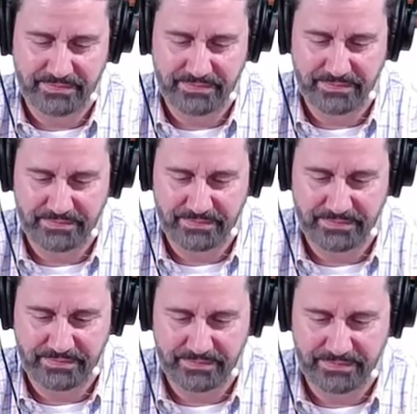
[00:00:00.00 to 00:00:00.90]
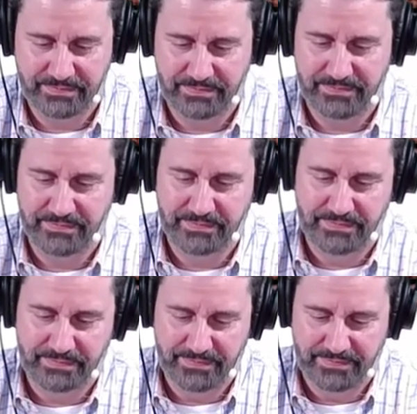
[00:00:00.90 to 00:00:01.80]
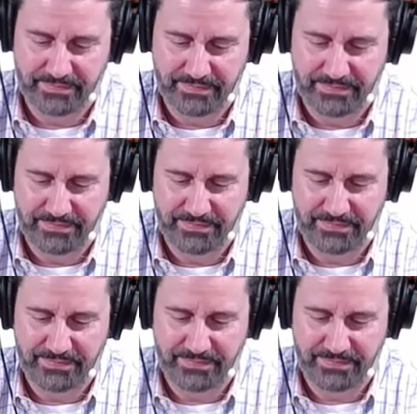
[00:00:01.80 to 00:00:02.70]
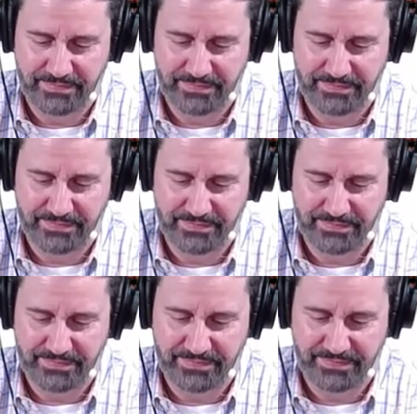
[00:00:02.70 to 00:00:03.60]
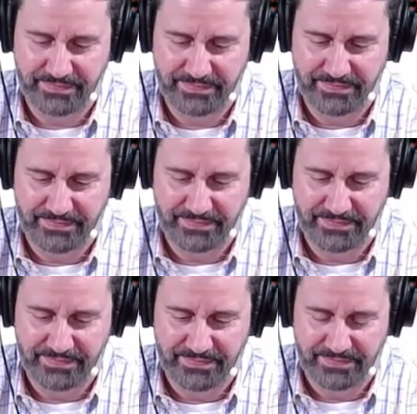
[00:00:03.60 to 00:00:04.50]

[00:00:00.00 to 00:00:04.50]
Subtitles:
(silent)